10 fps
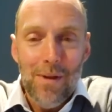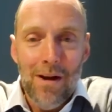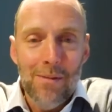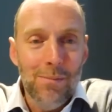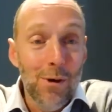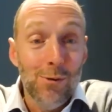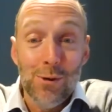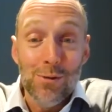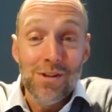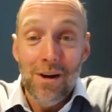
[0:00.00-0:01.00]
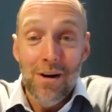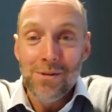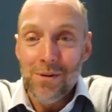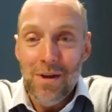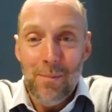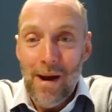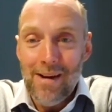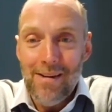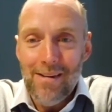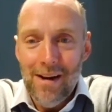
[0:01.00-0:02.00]
um, who's got scars on their
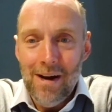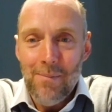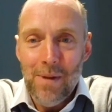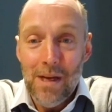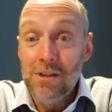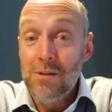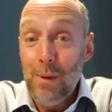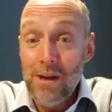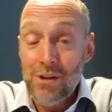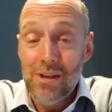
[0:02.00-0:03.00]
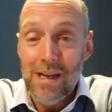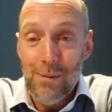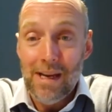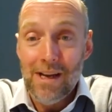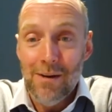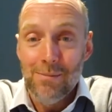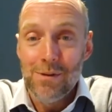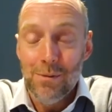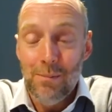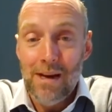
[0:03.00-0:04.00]
back, um, especially when it
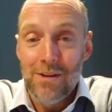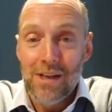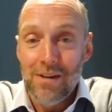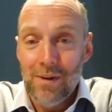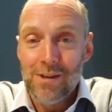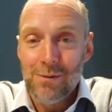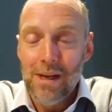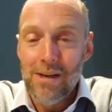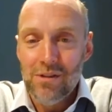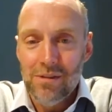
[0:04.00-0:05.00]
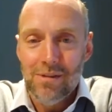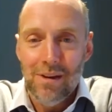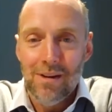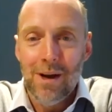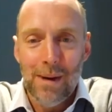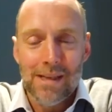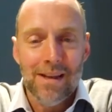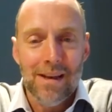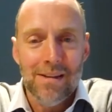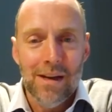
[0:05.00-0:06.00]
comes to managing investor relations. And I'll come back
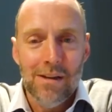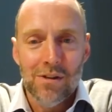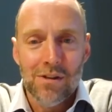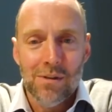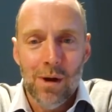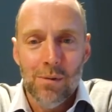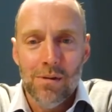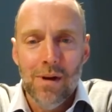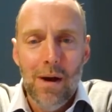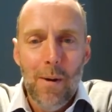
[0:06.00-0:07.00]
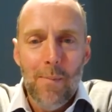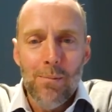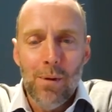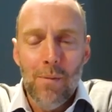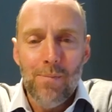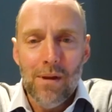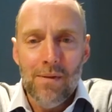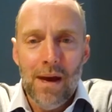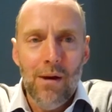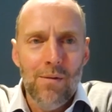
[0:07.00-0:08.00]
to that in, in just a moment. But
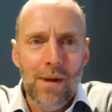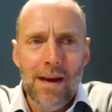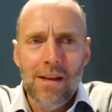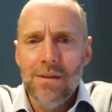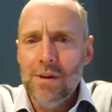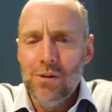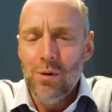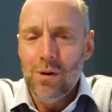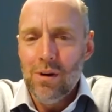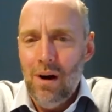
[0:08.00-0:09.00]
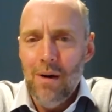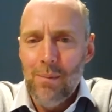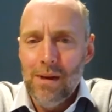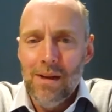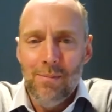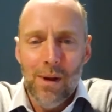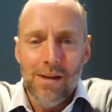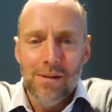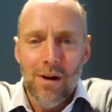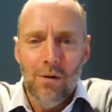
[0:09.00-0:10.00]
that that individual, I believe,
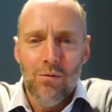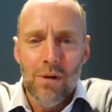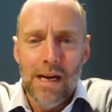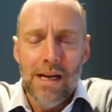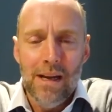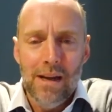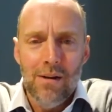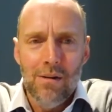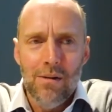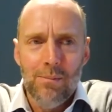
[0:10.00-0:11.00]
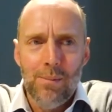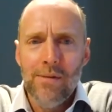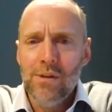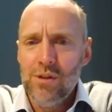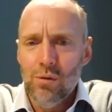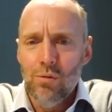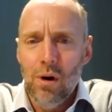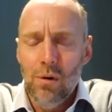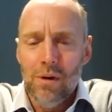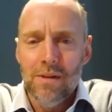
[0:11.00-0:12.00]
plays a, a really pivotal
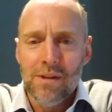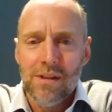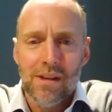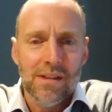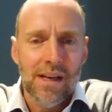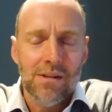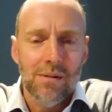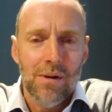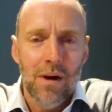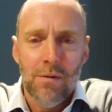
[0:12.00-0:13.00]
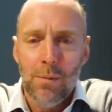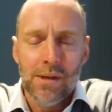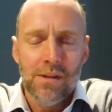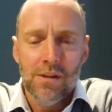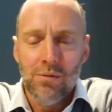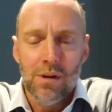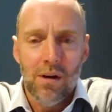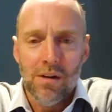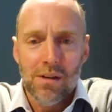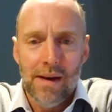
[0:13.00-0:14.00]
role in the success of a, of a business,
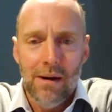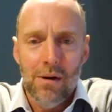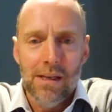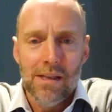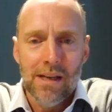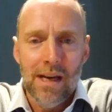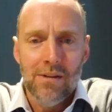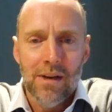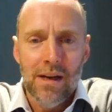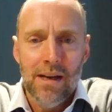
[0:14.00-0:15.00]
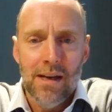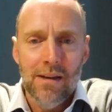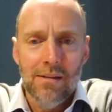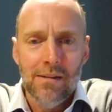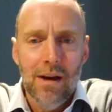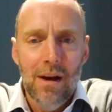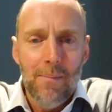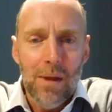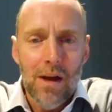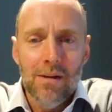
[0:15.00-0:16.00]
regardless of how early stage it is.
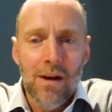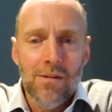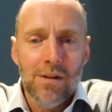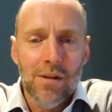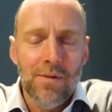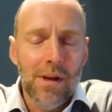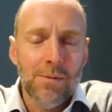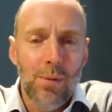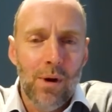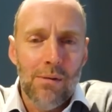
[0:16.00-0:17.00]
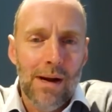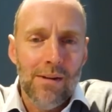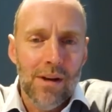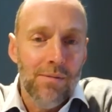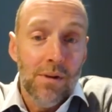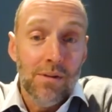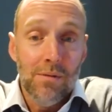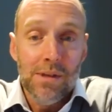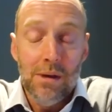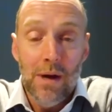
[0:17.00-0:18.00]
And, and to Philip's point around governance,
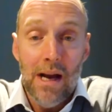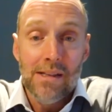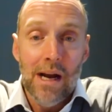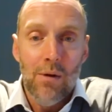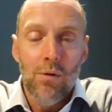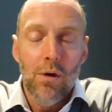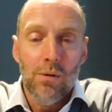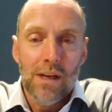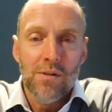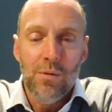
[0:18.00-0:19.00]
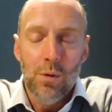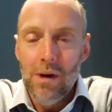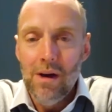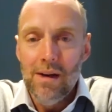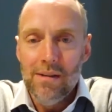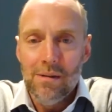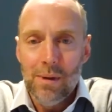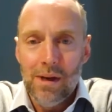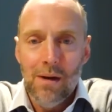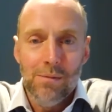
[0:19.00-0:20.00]
obviously, as that role gets formalized and
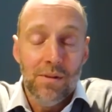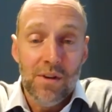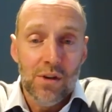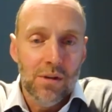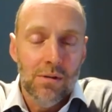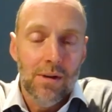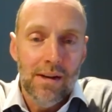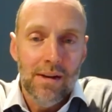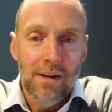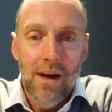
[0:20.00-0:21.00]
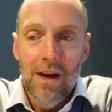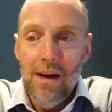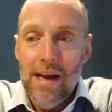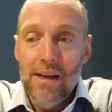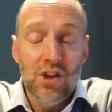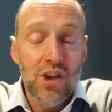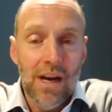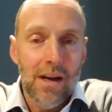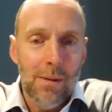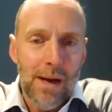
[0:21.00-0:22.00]
becomes official in a in a
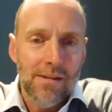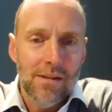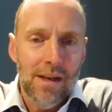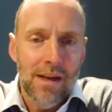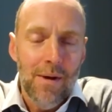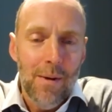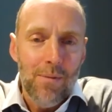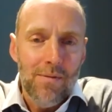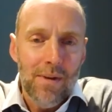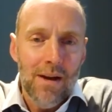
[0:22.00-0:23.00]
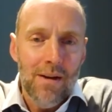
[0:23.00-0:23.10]
chair capacity, that